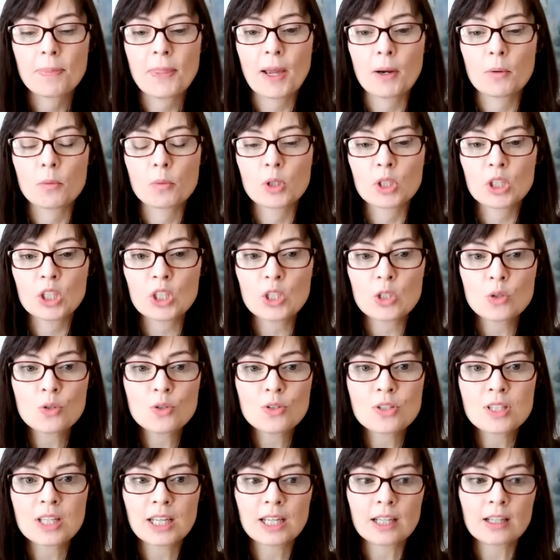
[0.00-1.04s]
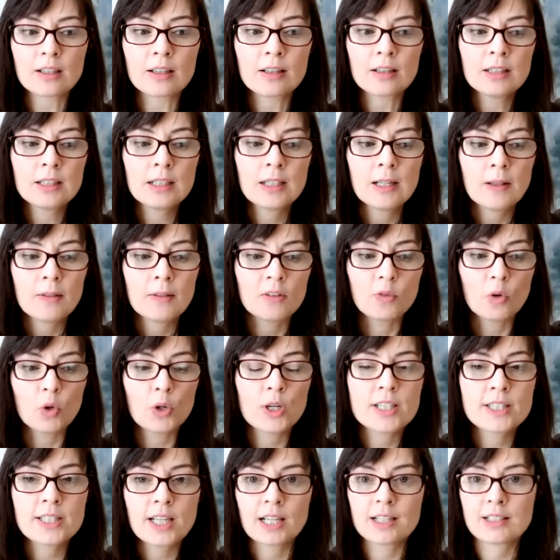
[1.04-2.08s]
that we're using the
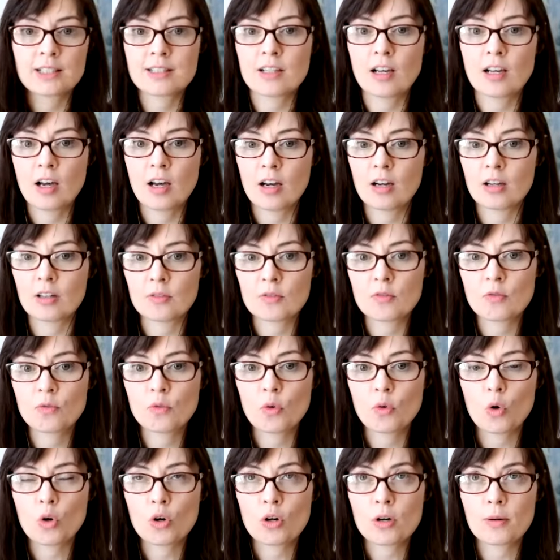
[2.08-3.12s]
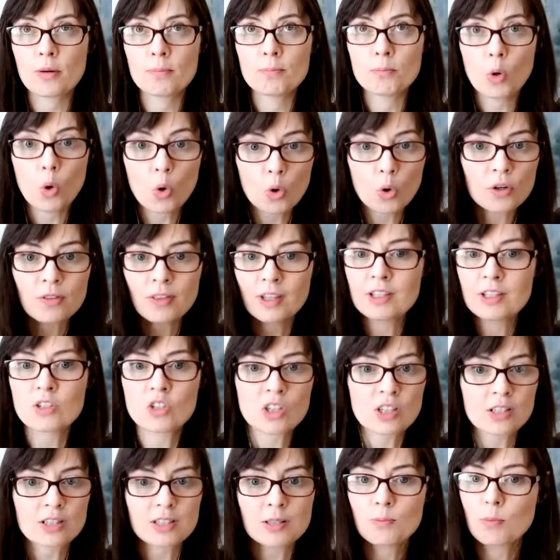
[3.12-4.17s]
voice and song for more than
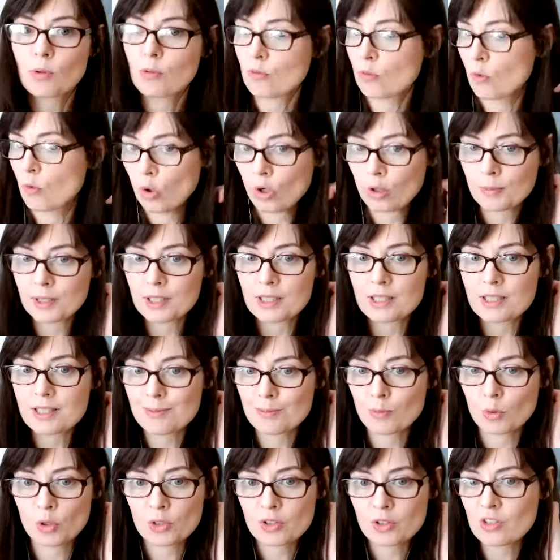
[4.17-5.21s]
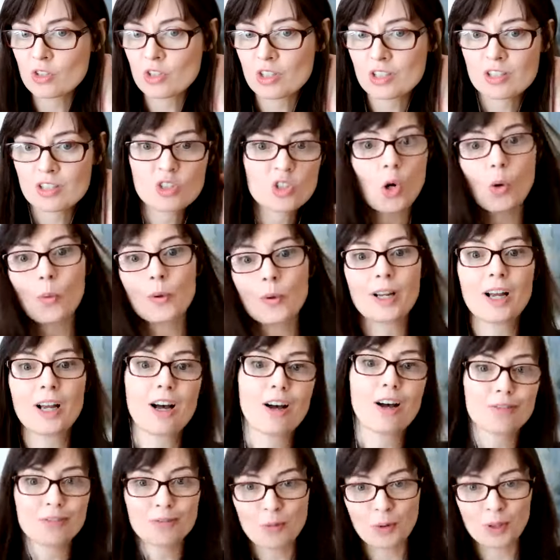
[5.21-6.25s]
just performance, more than just showing
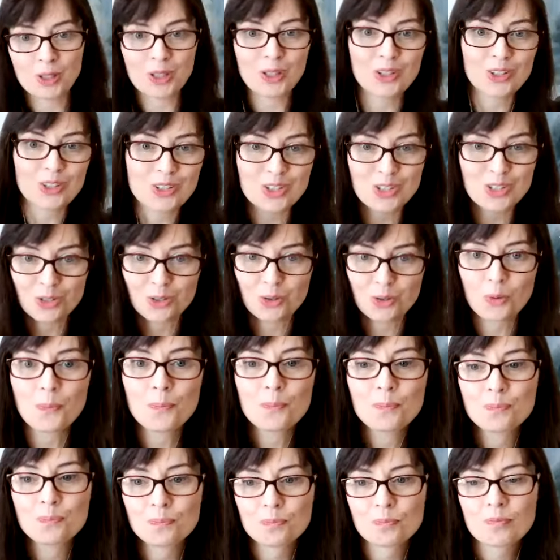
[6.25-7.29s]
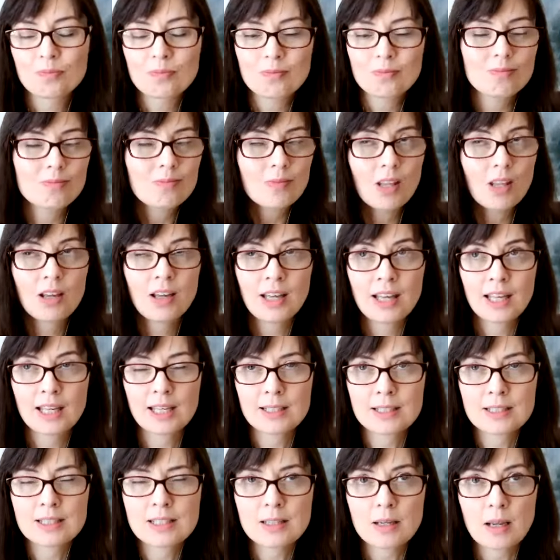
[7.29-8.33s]
off what you can do,
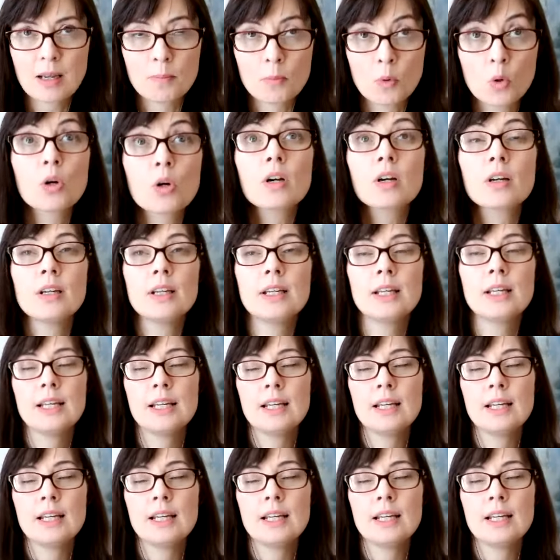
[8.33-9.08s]
and more